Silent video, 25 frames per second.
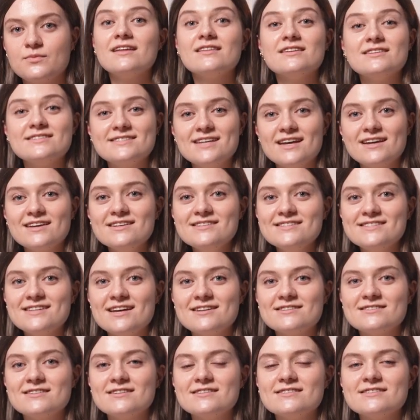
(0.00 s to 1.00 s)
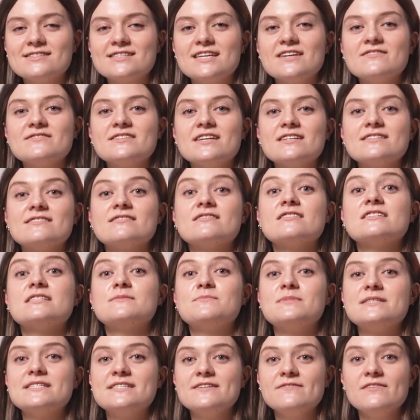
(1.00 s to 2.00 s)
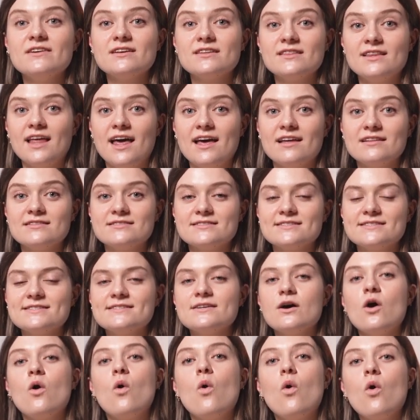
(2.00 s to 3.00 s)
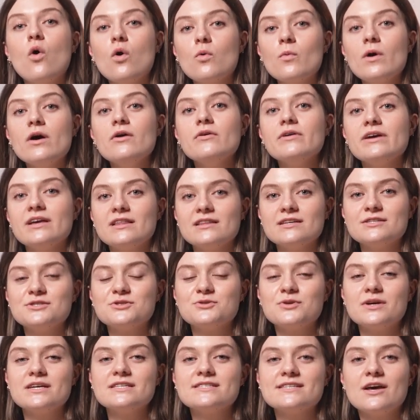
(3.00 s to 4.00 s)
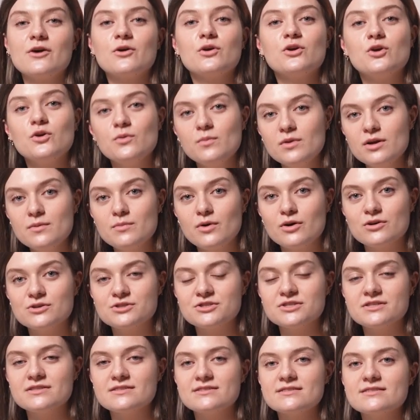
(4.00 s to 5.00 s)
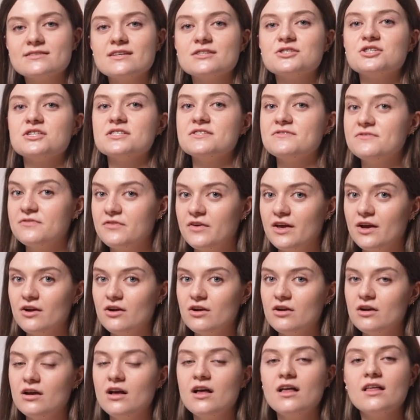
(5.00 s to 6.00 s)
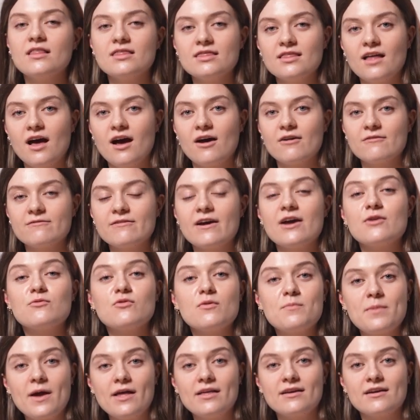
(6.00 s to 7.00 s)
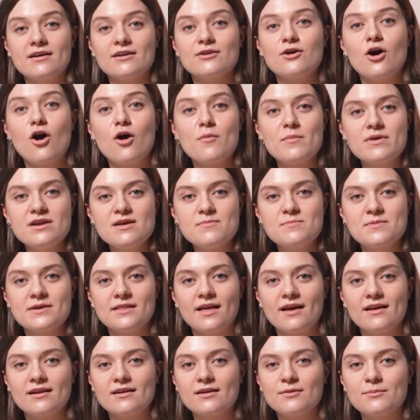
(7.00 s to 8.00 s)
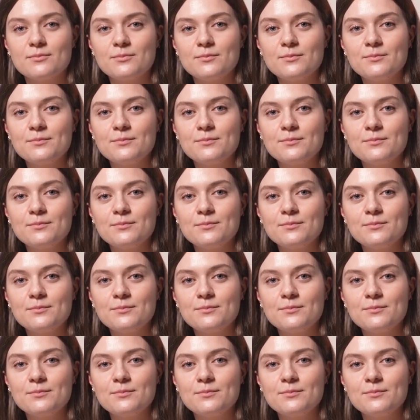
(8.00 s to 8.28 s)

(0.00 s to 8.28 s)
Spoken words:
The second sentence gives us the specific lens. Orwell illustrates how human emotions such as fear, love, and rebellion are manipulated.